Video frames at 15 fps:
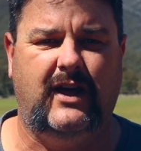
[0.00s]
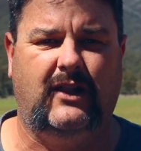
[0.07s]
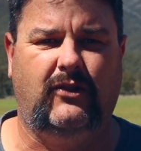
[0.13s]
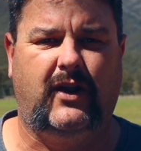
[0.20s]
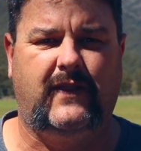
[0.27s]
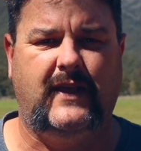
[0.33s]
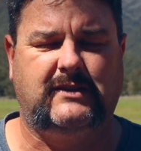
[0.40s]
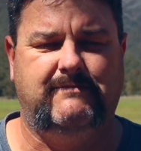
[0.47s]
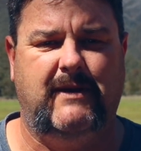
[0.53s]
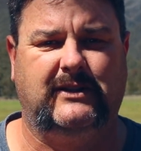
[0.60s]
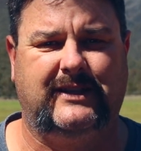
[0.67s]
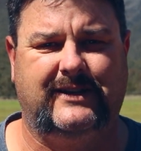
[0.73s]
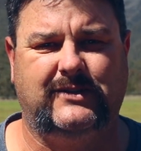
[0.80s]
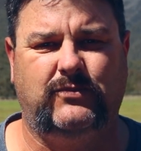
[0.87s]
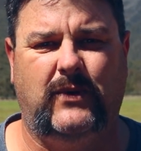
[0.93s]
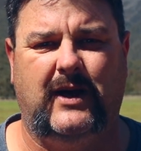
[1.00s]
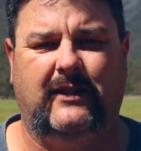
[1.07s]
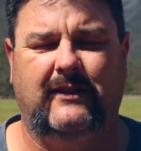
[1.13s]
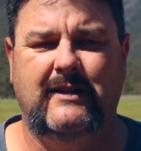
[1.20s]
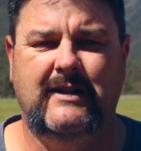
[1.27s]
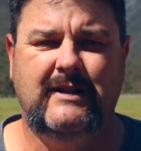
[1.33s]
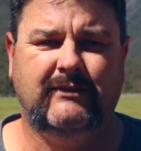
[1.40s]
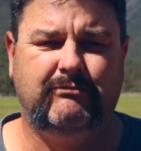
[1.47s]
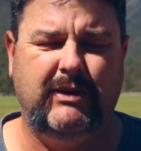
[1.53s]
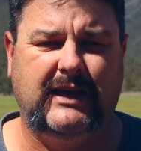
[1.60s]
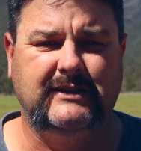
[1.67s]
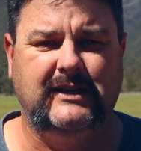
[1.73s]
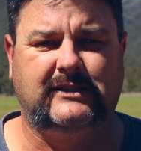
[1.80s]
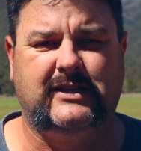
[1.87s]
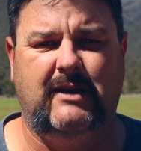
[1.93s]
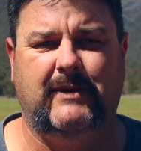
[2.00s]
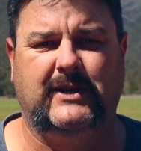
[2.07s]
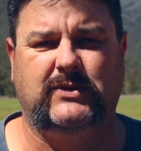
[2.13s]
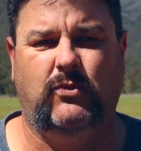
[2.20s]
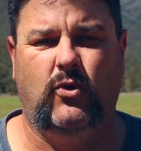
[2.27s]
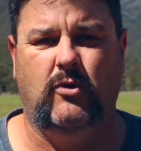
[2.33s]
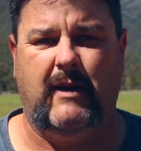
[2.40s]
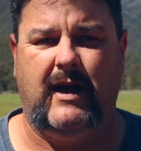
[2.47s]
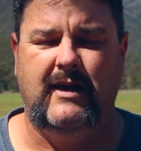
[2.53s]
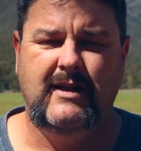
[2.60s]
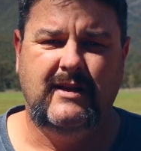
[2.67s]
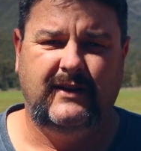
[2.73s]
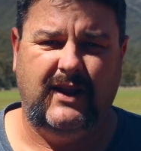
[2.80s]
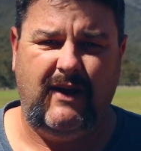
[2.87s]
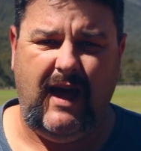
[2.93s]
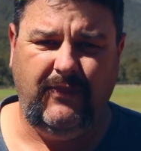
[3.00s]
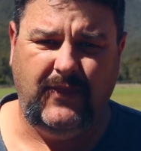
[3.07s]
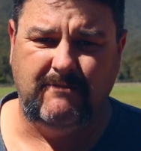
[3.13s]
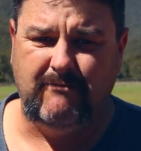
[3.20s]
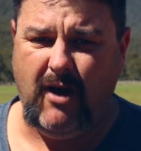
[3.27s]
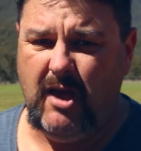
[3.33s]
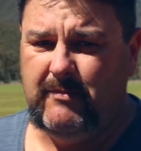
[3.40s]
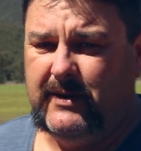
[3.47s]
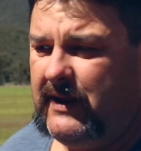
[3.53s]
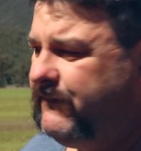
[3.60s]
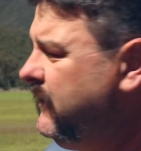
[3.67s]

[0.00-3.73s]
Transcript: a lot of that's melted as well because it's so much warmer. Now, at the moment,